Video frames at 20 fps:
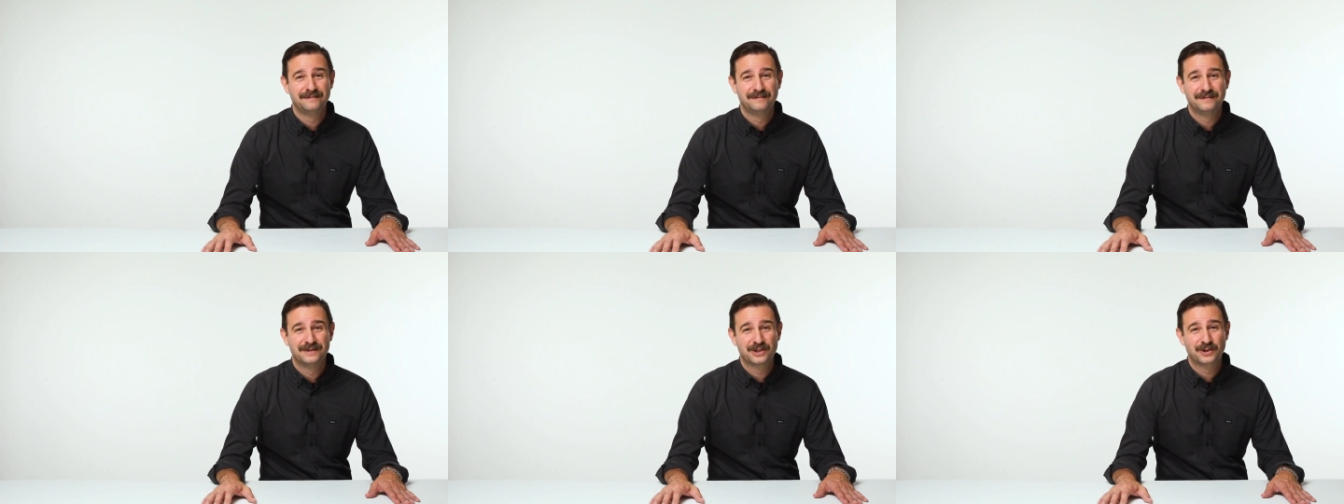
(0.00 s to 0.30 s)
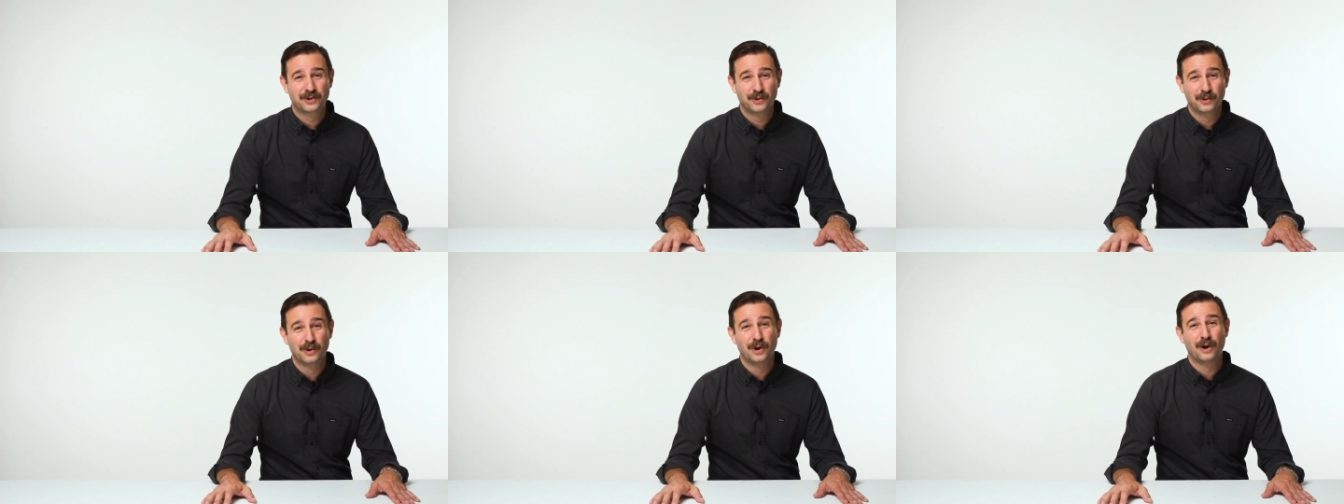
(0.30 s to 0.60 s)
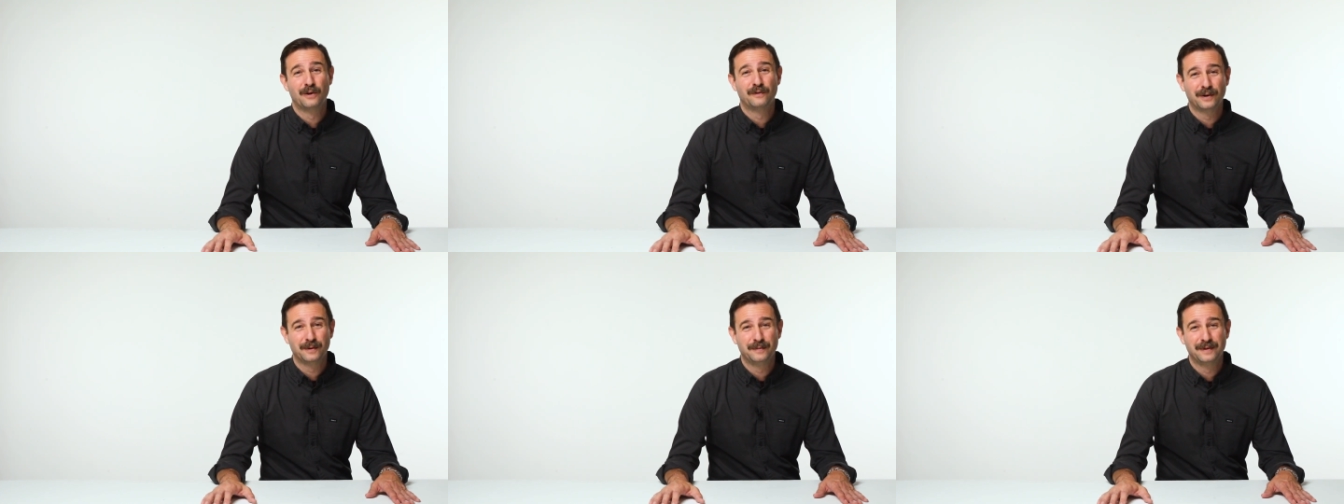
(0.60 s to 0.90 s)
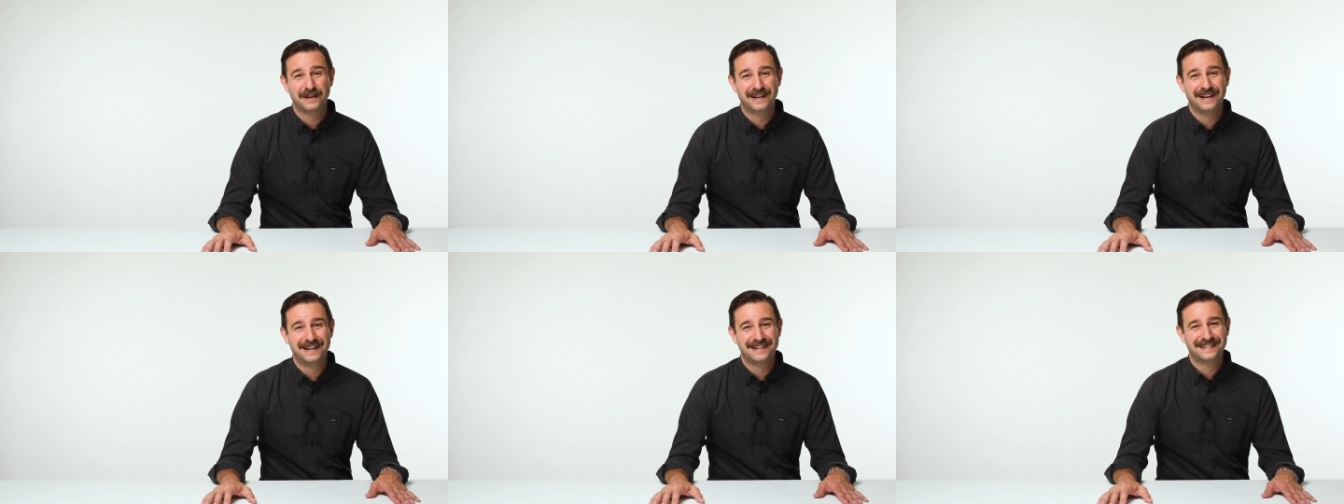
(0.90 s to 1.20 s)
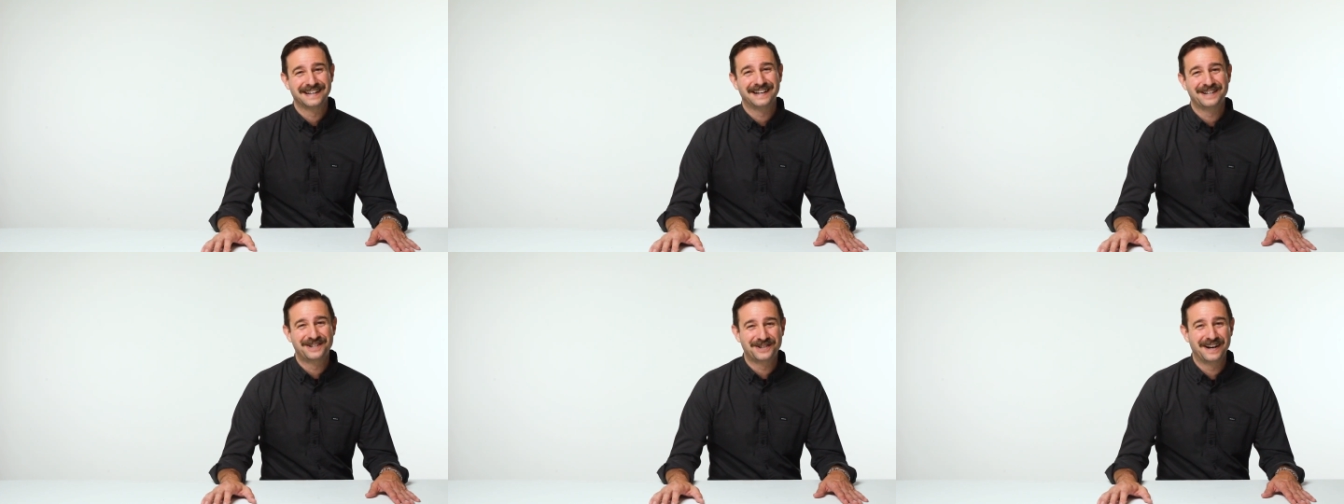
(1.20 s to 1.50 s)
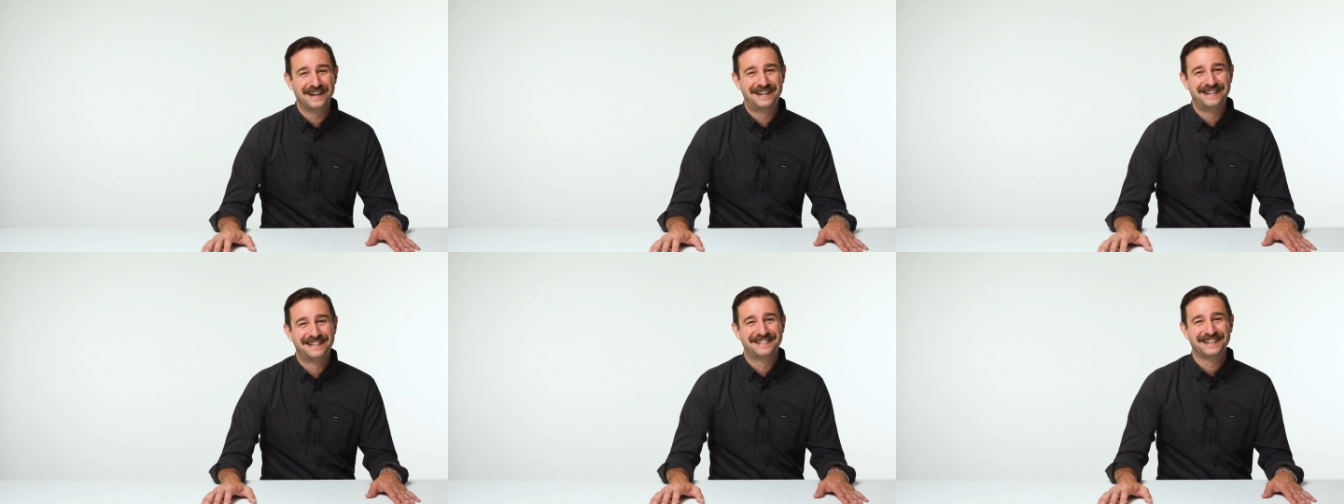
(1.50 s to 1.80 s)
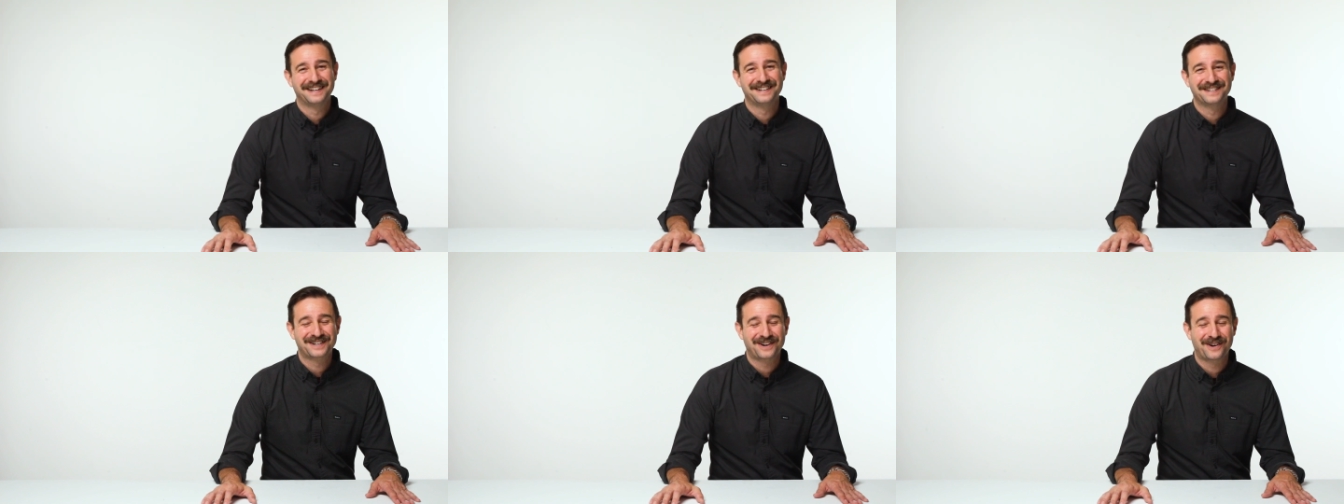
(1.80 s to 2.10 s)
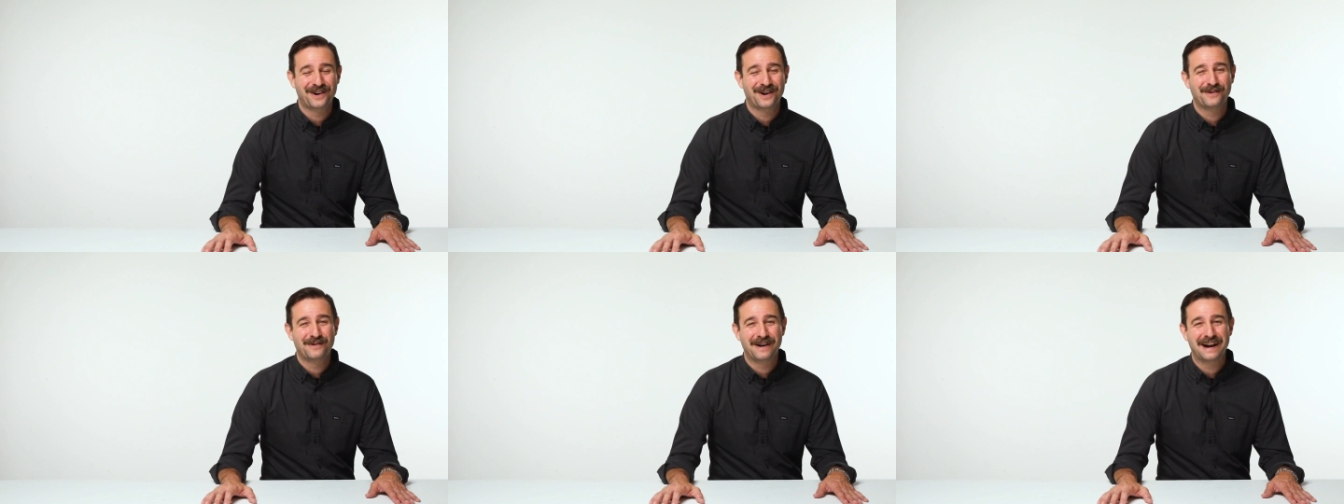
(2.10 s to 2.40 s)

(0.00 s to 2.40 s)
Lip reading: screwed over because I tried to sell his card